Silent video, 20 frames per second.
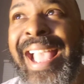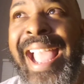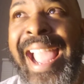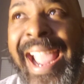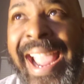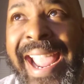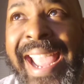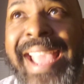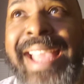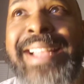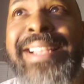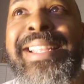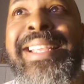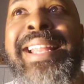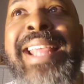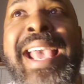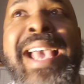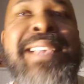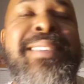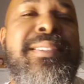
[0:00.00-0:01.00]
And
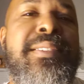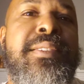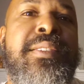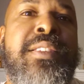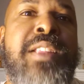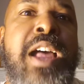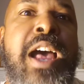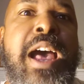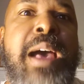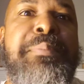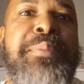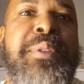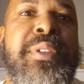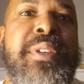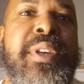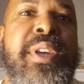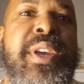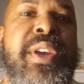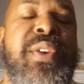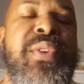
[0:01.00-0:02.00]
it hasn't stopped
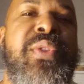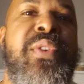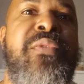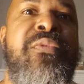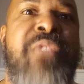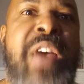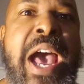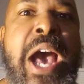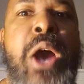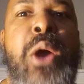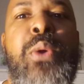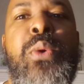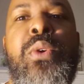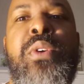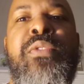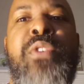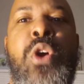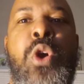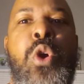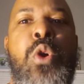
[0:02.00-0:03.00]
the value
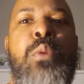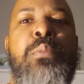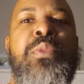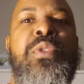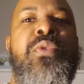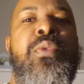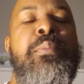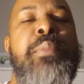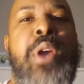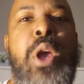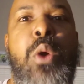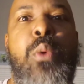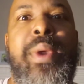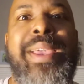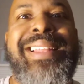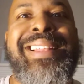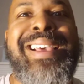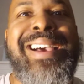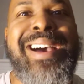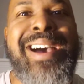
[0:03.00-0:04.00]
of homes from
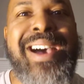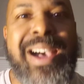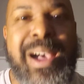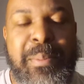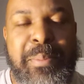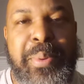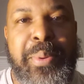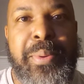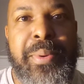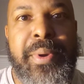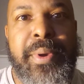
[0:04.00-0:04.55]
going up.